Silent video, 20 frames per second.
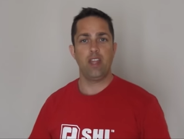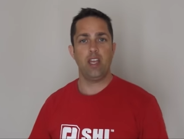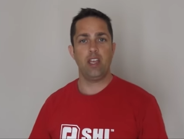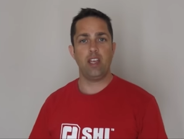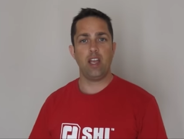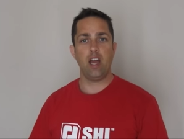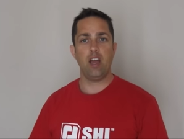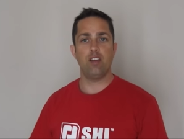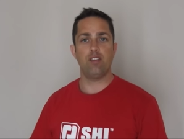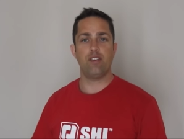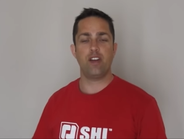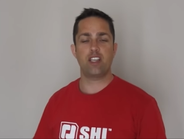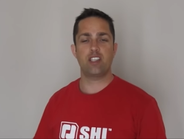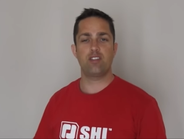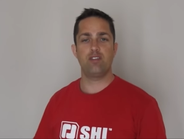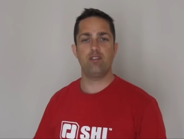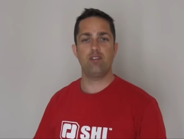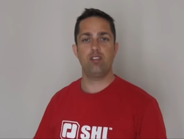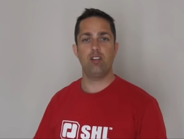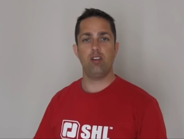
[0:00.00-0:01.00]
There you go,
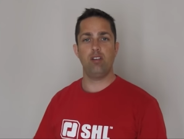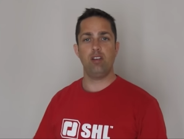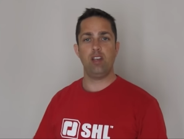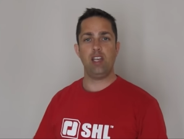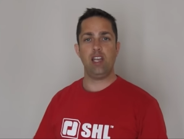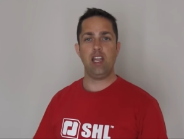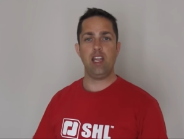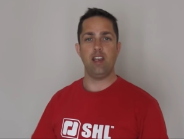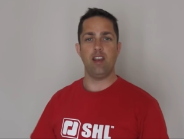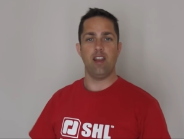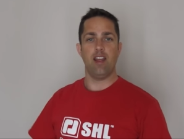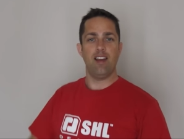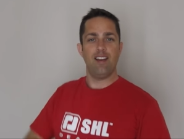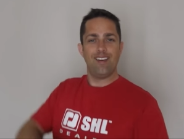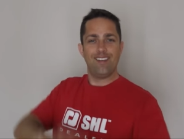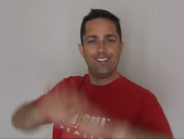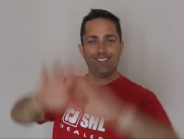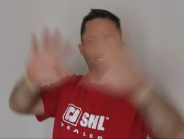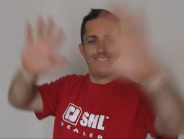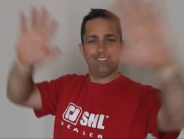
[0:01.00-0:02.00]
thanks for tuning in.